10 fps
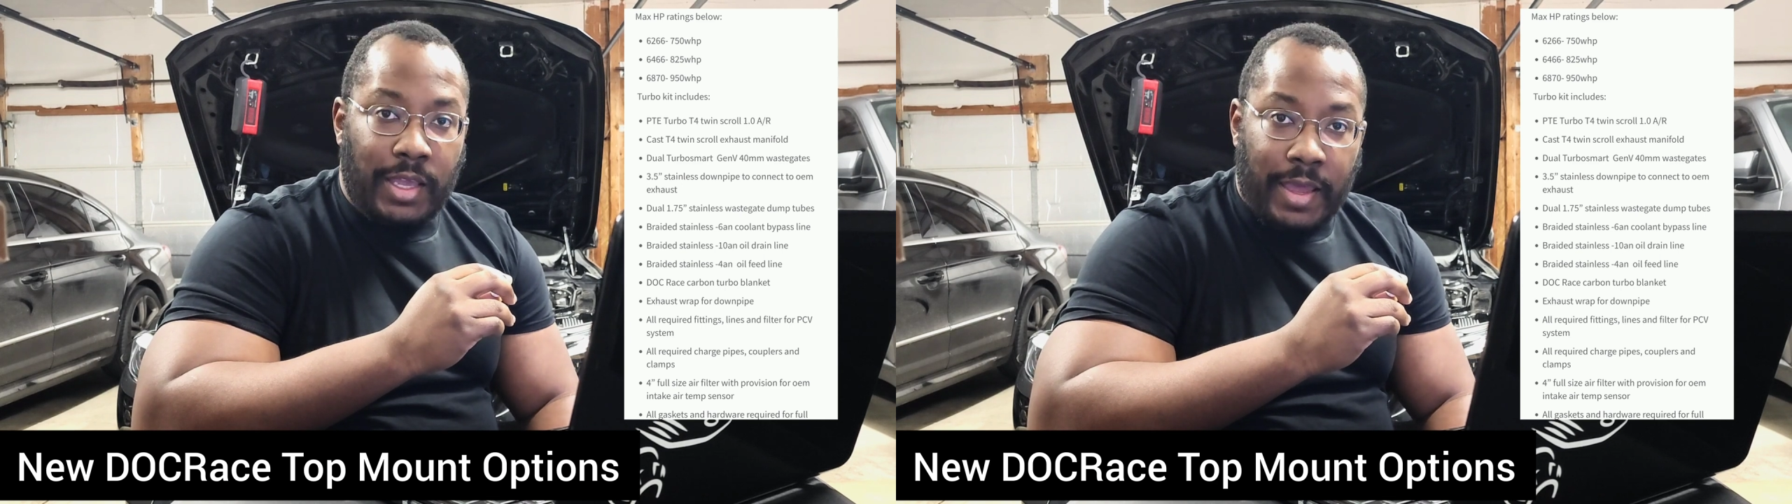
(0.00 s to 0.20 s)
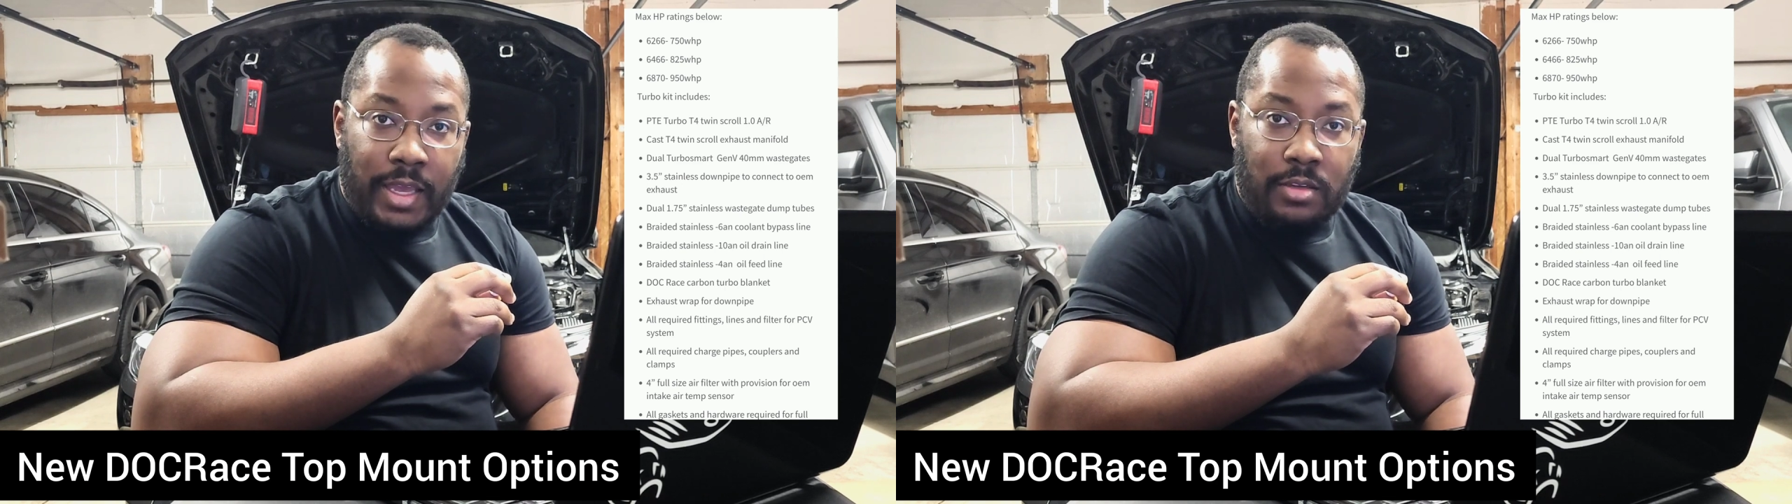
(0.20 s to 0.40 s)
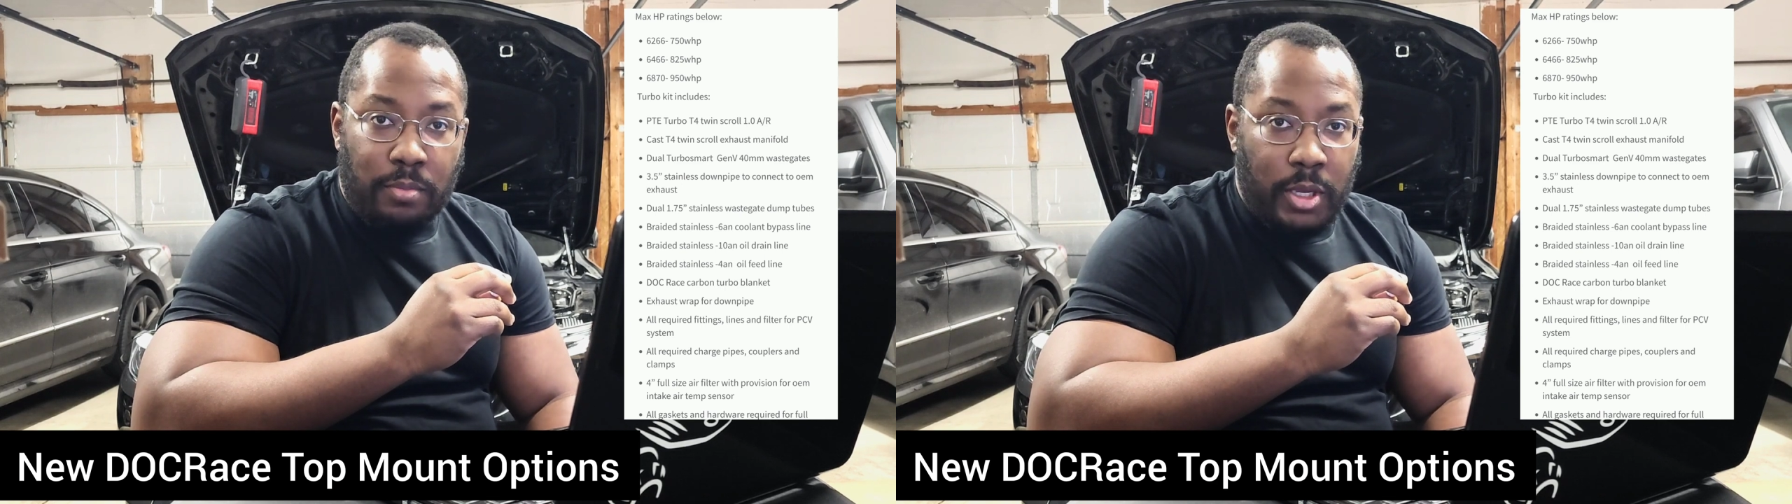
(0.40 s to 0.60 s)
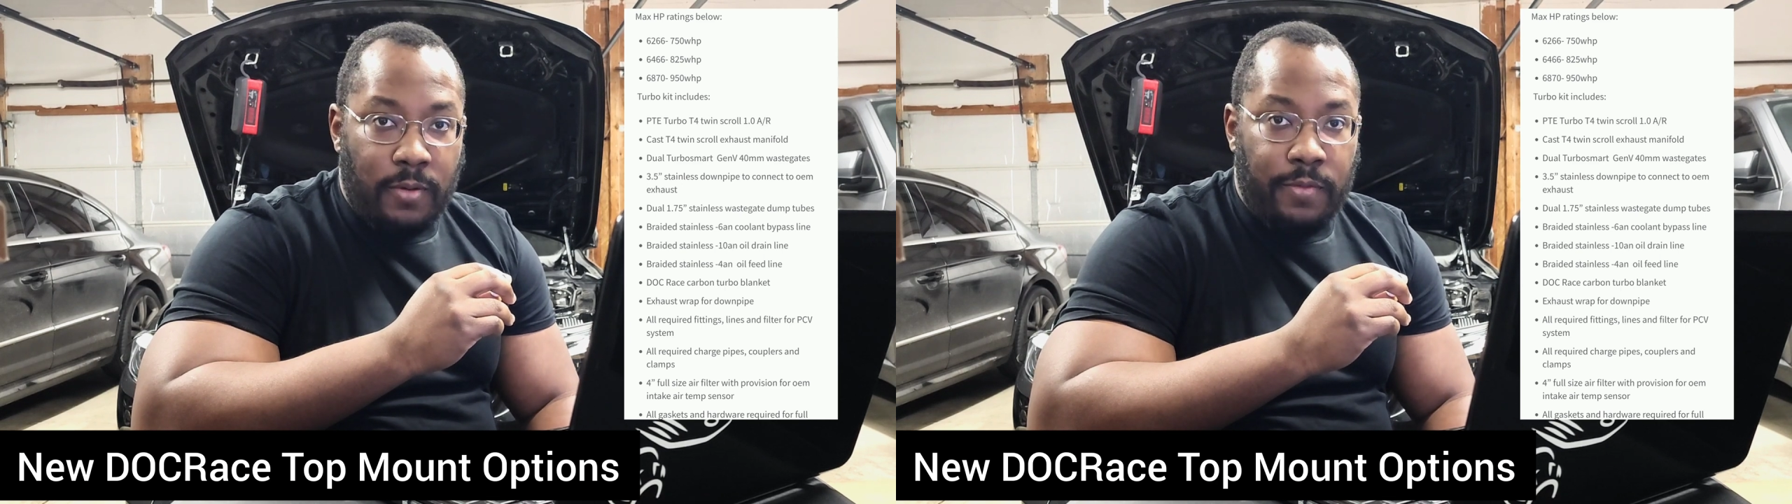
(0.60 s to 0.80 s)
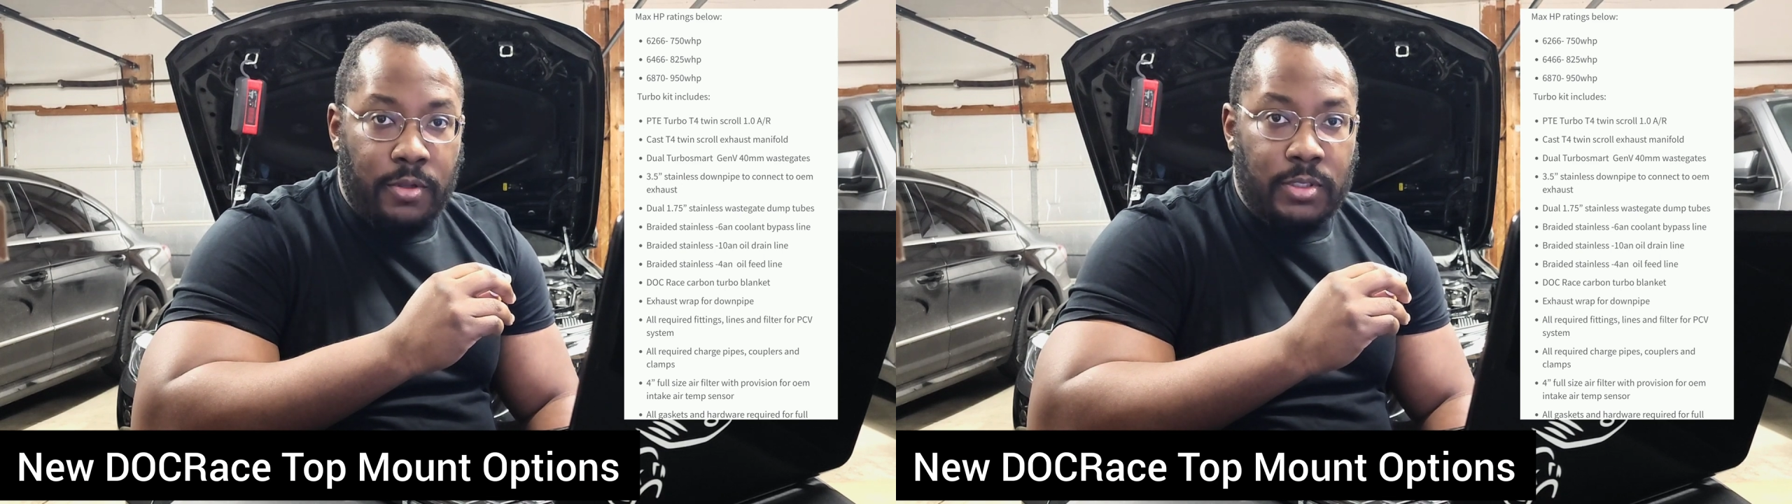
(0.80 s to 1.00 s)
cast
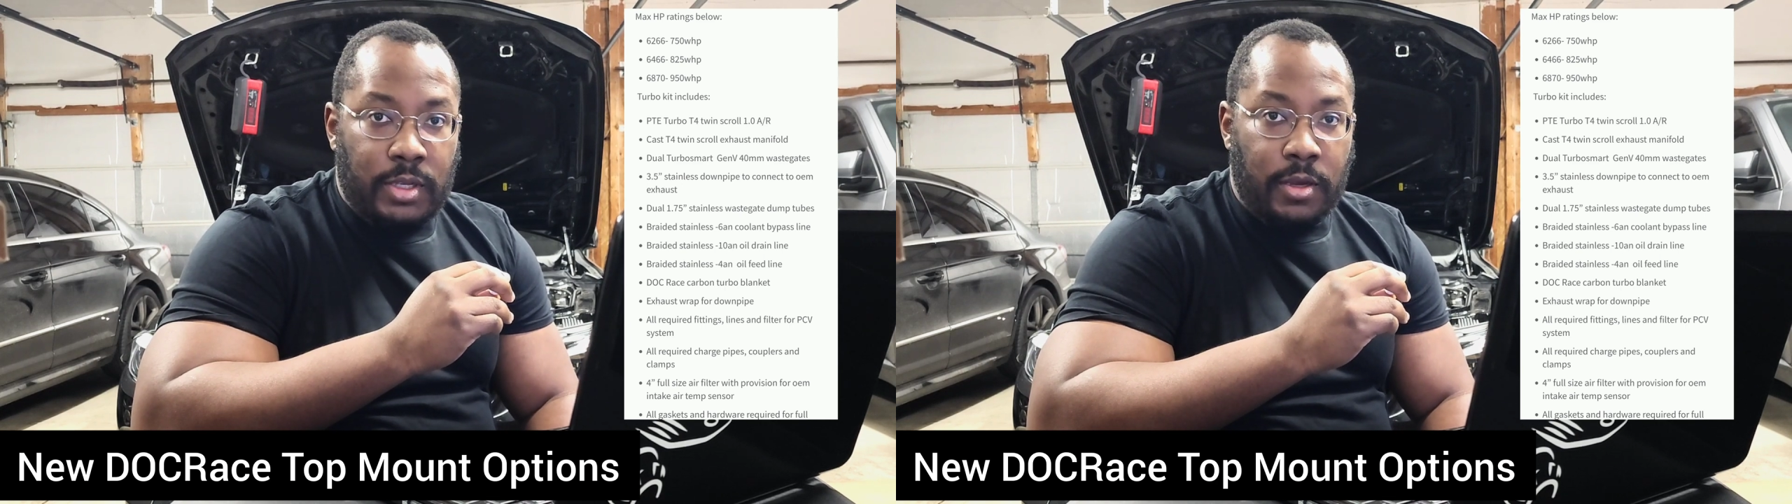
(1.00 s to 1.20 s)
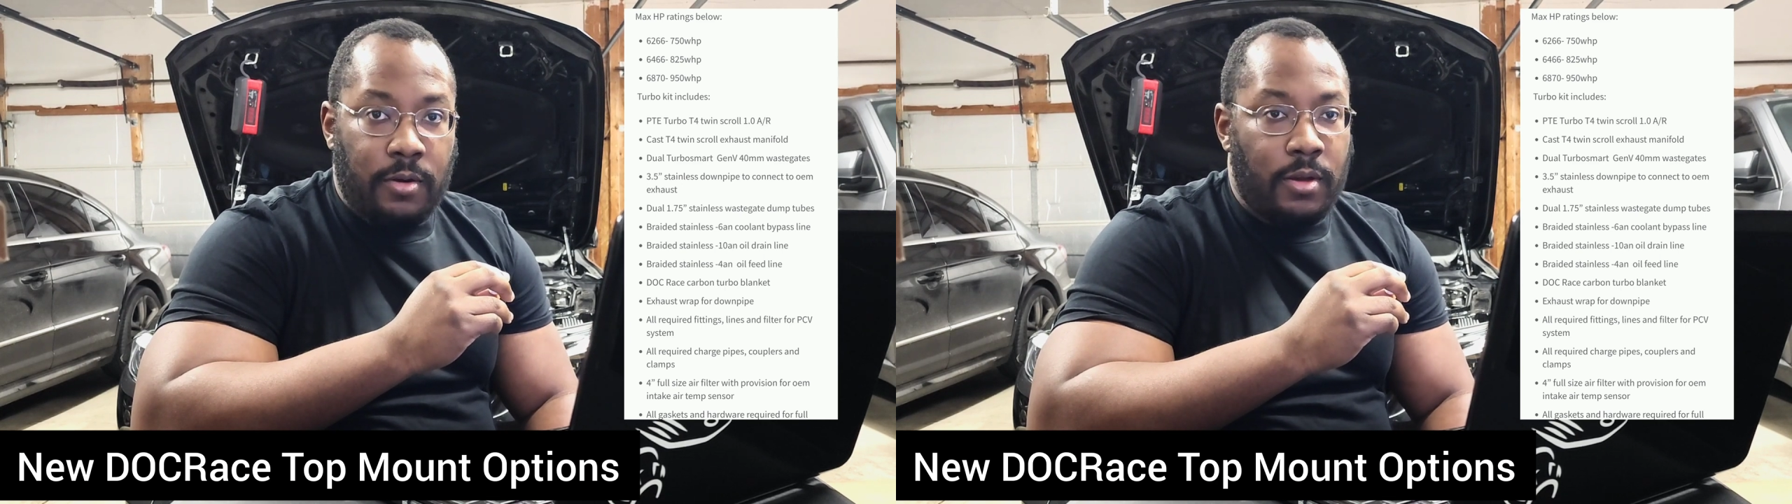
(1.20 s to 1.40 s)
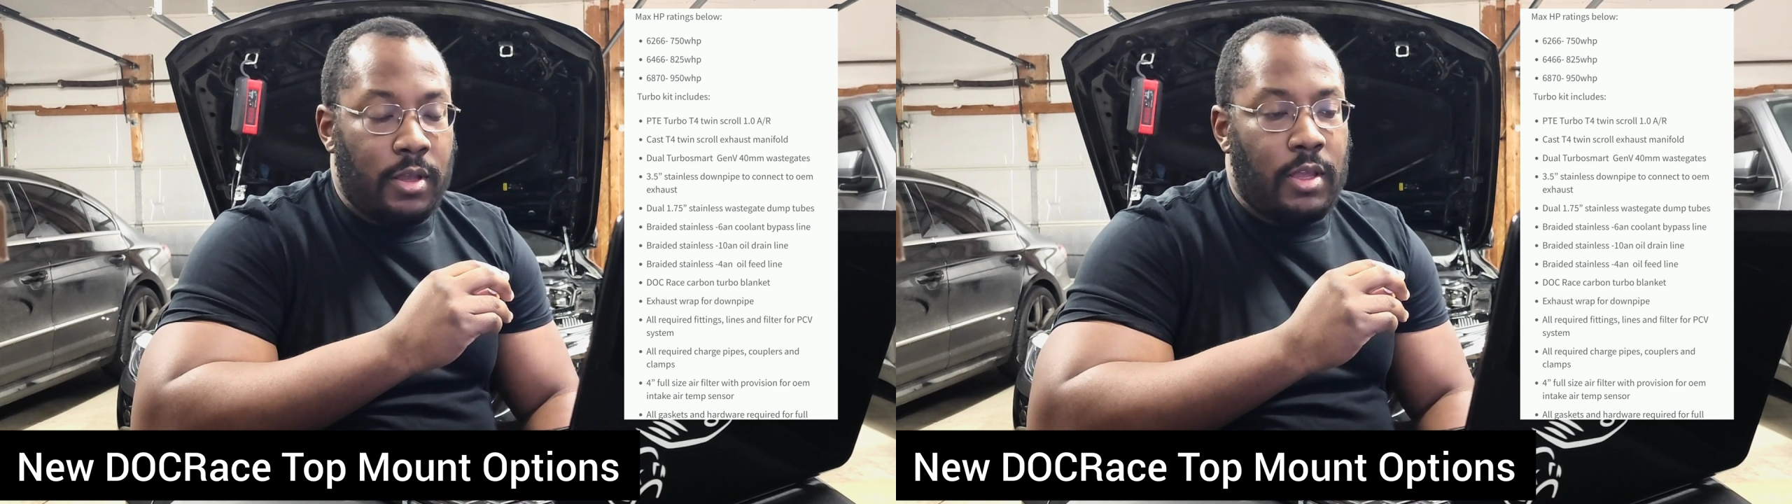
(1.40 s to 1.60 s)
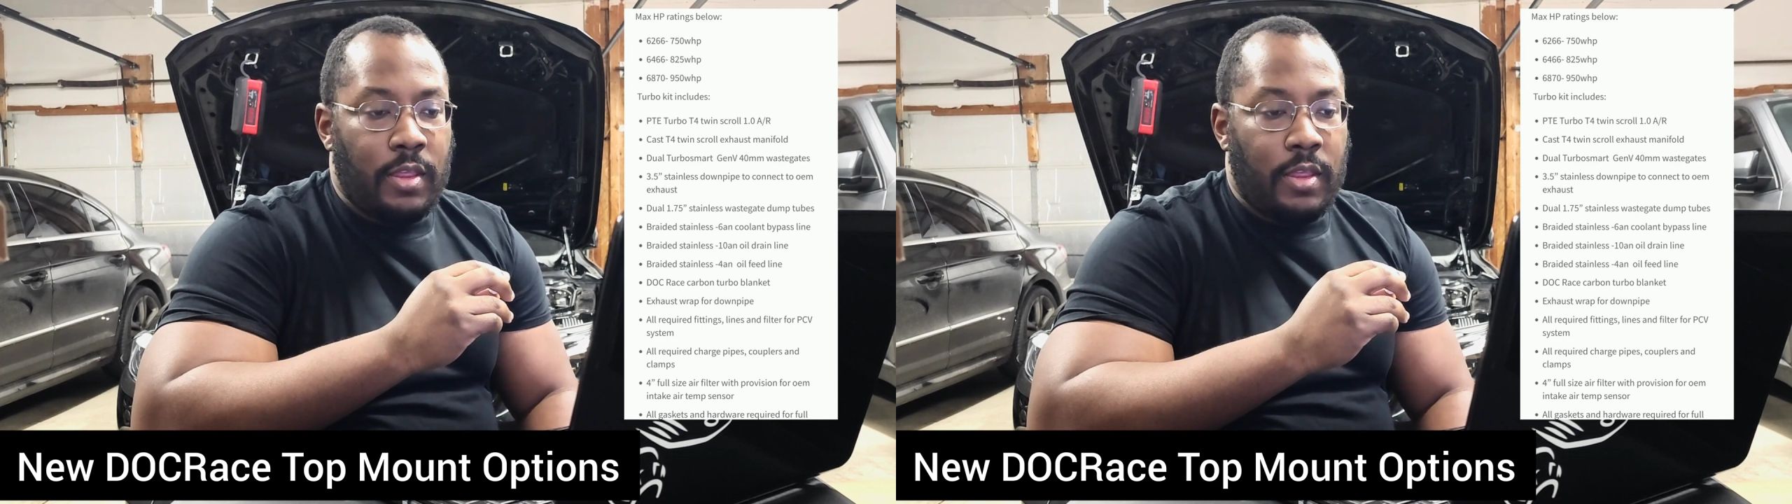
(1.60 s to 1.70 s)
manifolds now.